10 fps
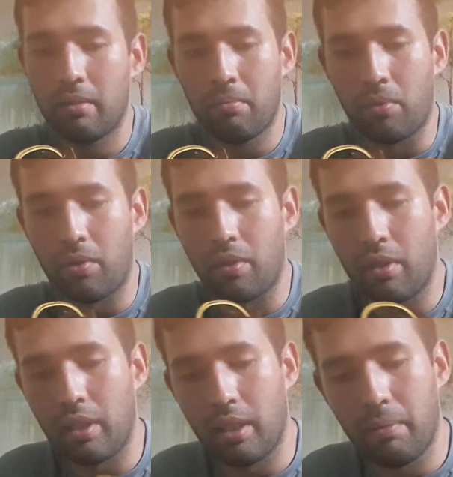
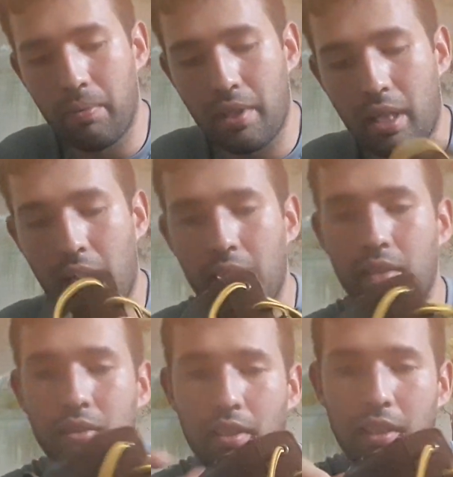more help with that. It
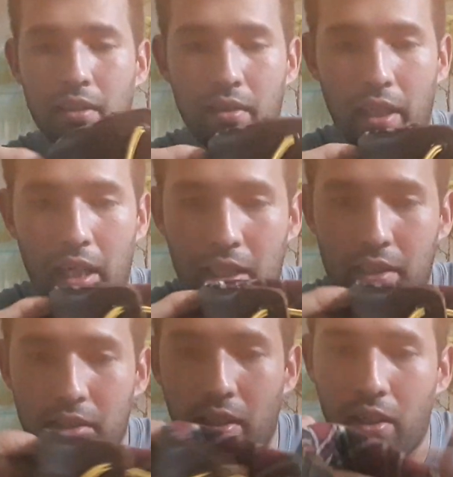looks like it'll
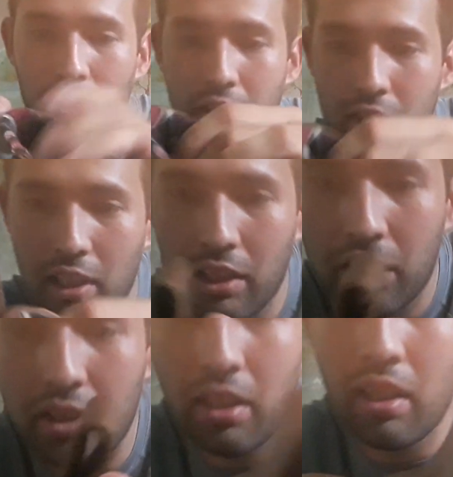last. It's all stitched.